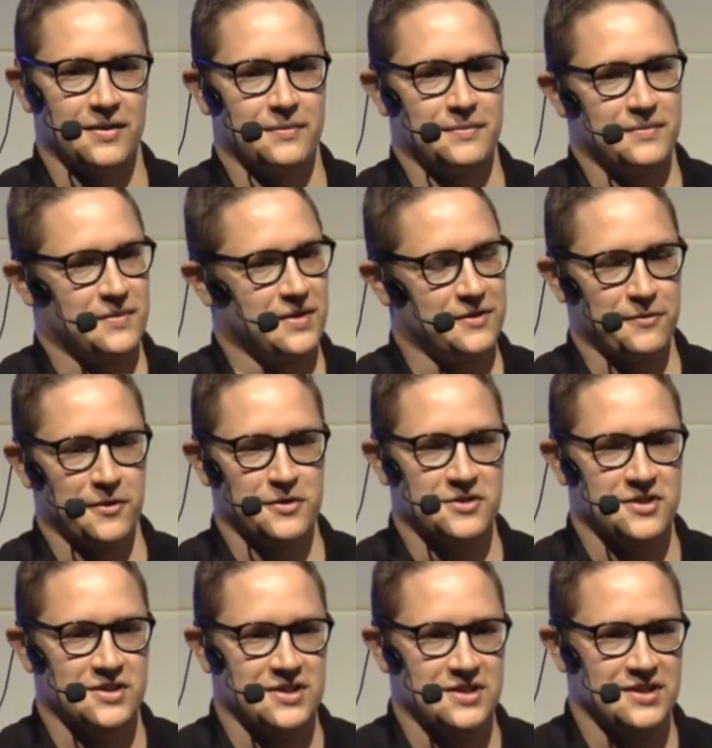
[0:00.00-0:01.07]
it won't
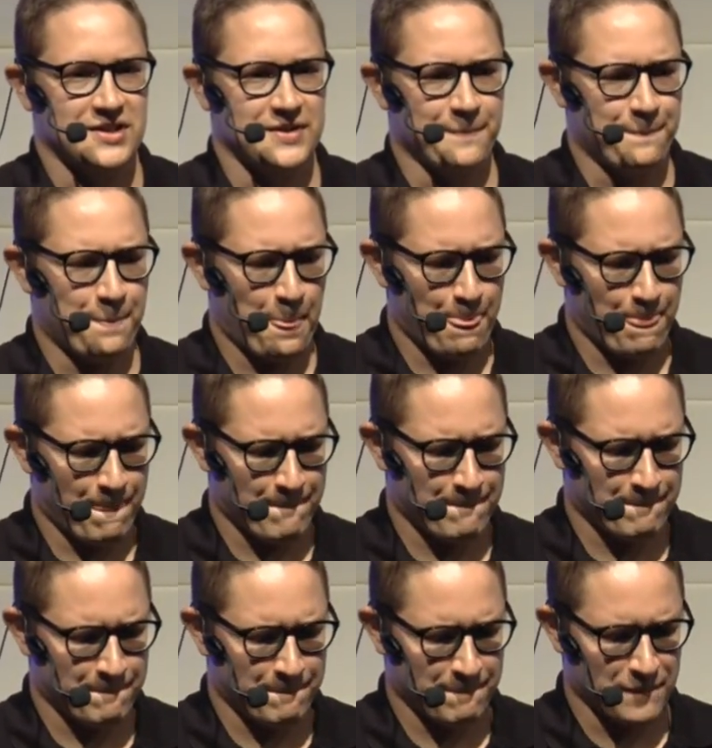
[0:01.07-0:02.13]
succeed.
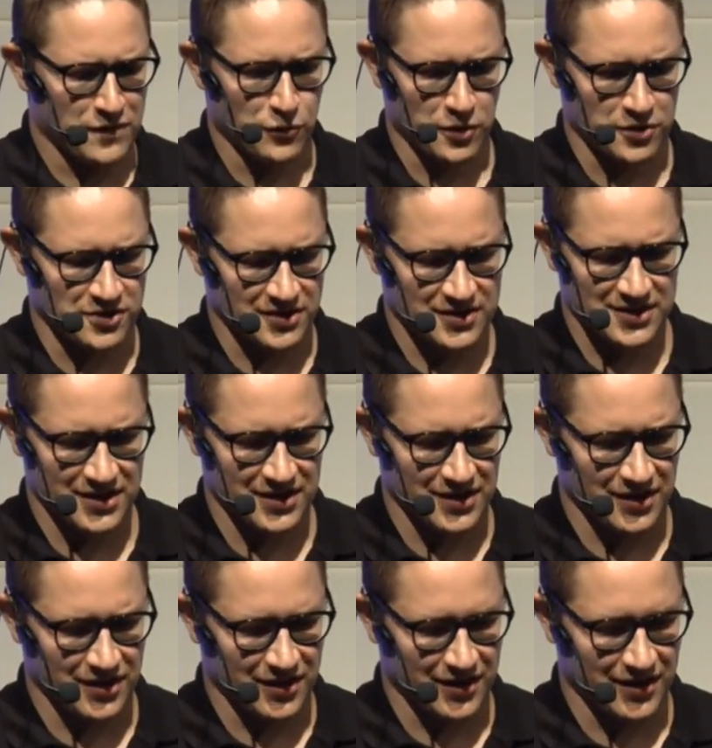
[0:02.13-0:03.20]
You won't succeed.
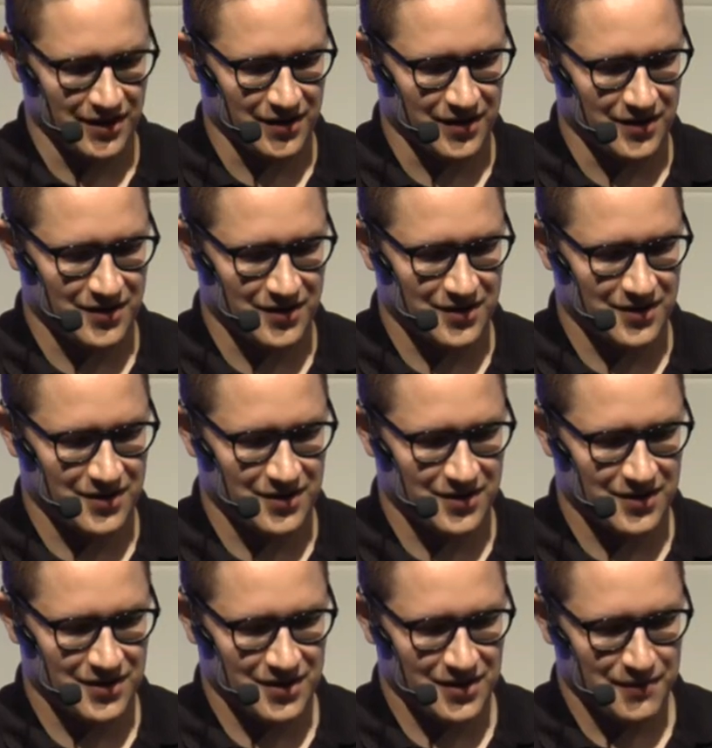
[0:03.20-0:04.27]

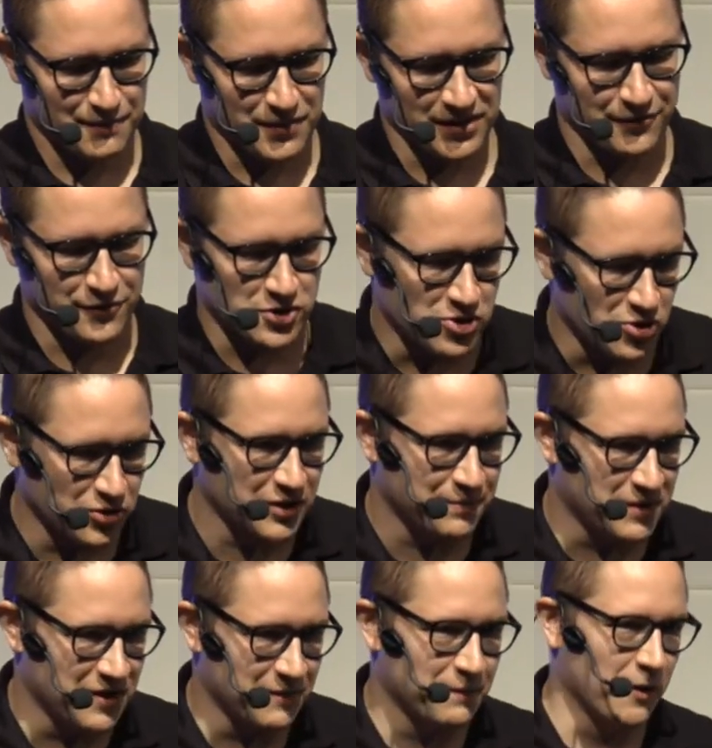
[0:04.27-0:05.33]
But if you show the
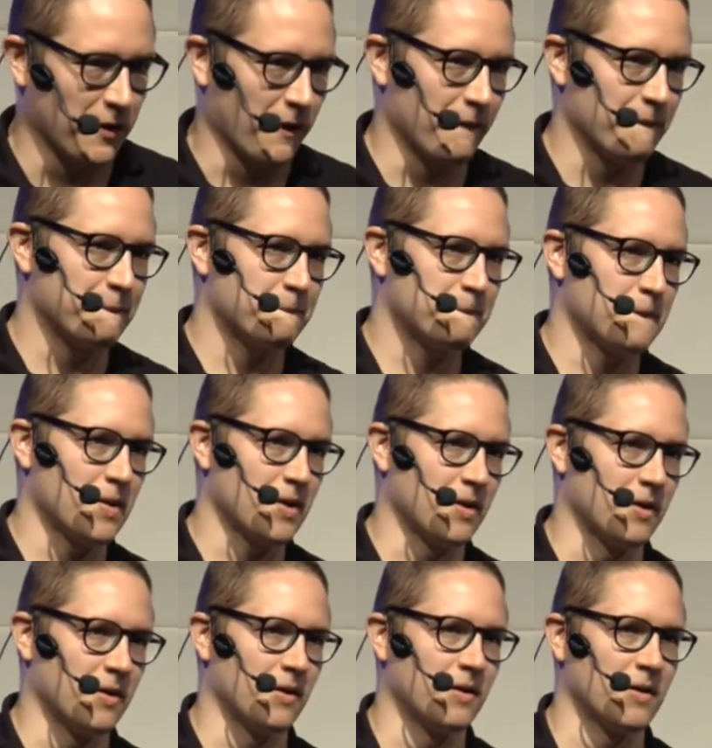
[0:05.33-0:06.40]
people
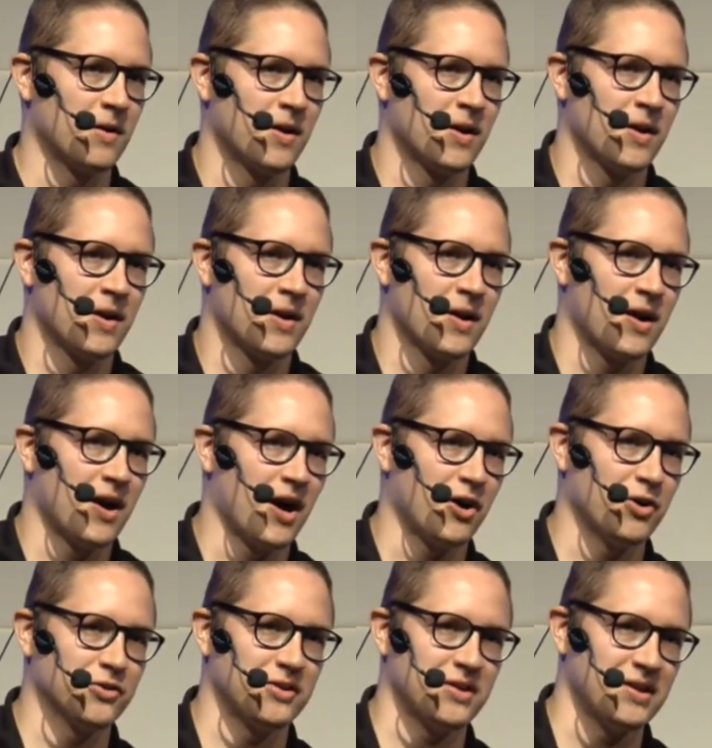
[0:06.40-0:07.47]
how
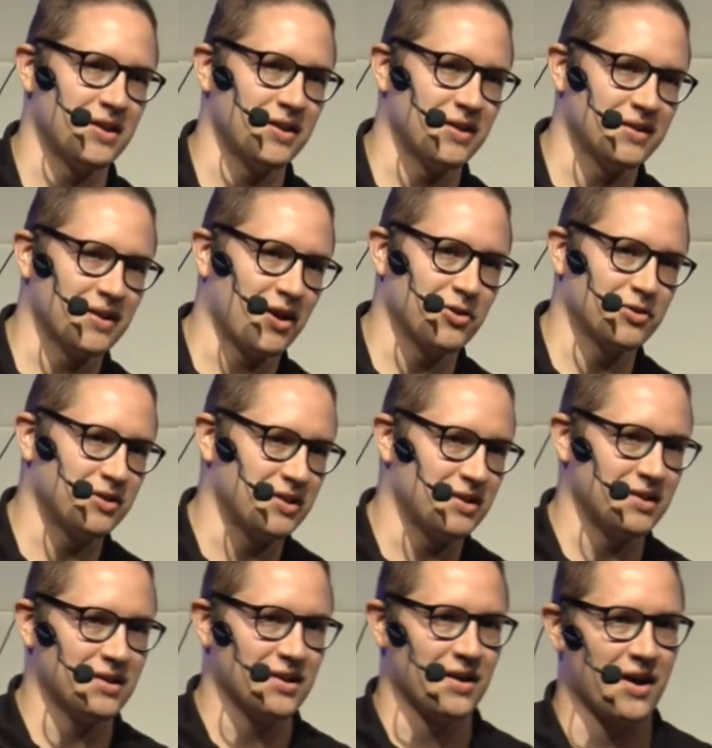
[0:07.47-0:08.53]

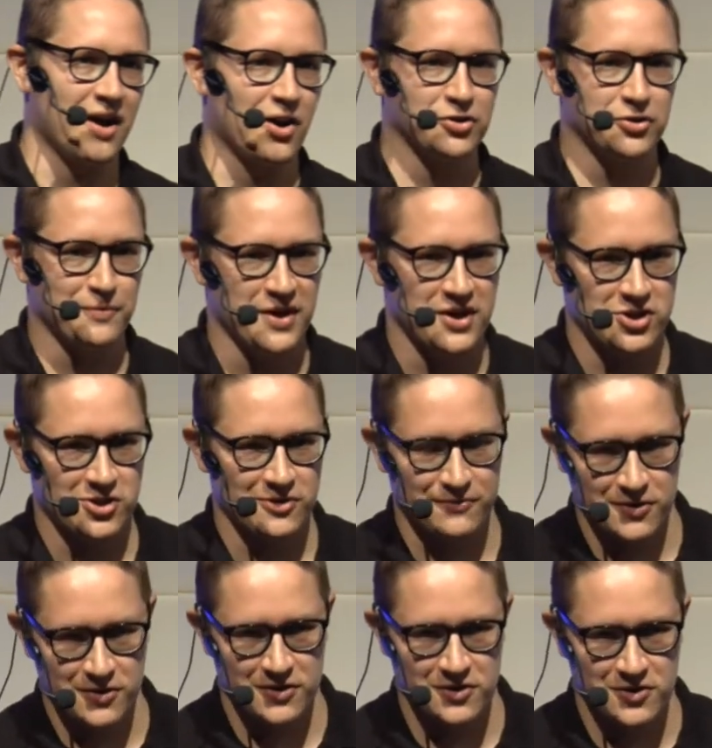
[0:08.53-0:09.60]
the automation
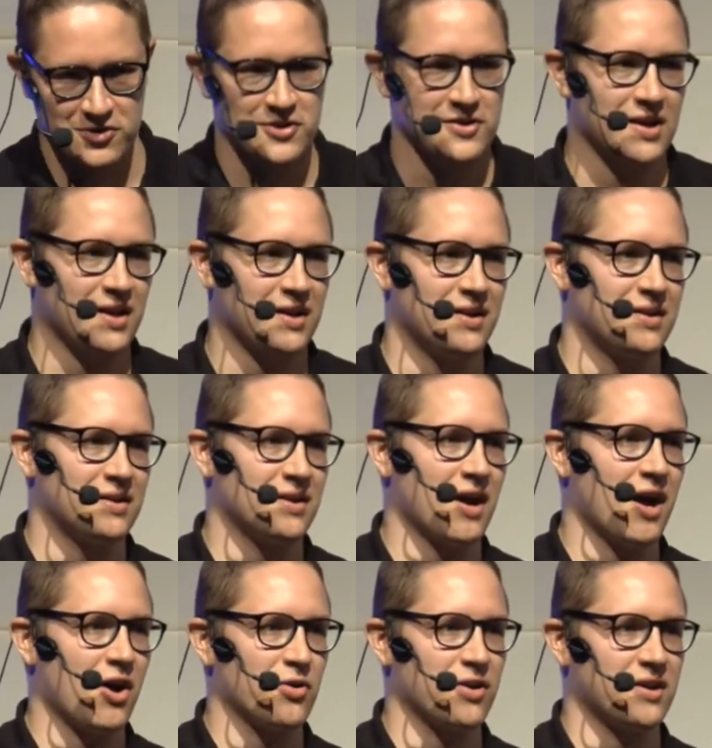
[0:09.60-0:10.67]
works and
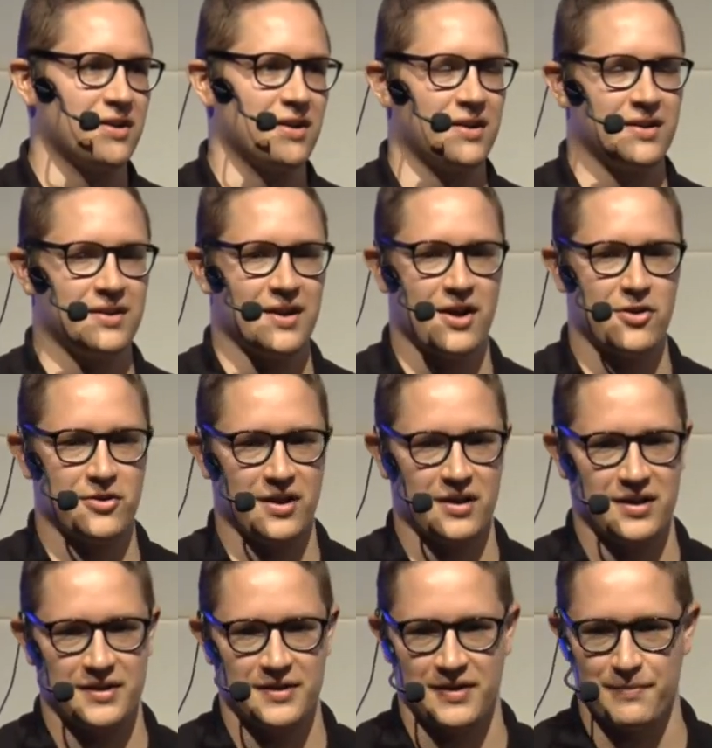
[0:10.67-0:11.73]
how can
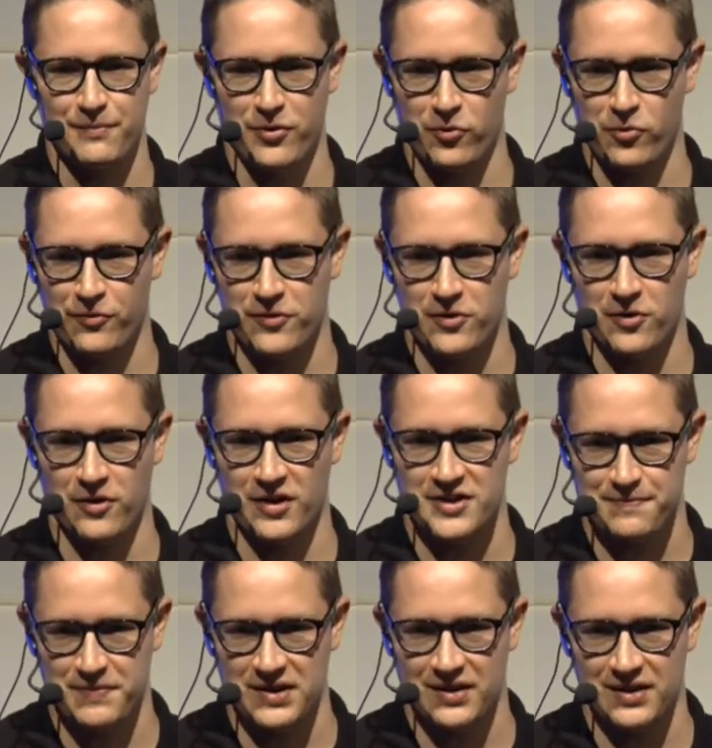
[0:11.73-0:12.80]
it improve your
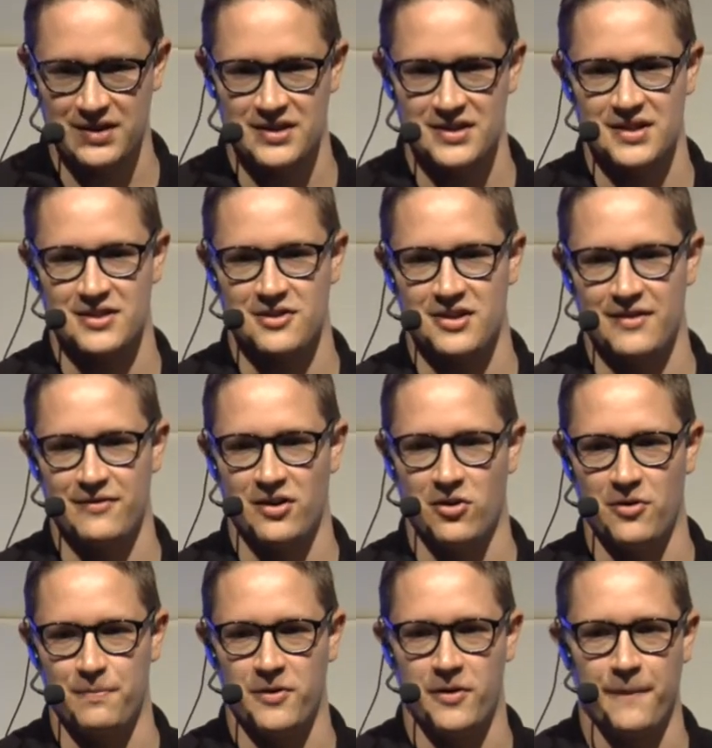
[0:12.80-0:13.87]
experience as a developer,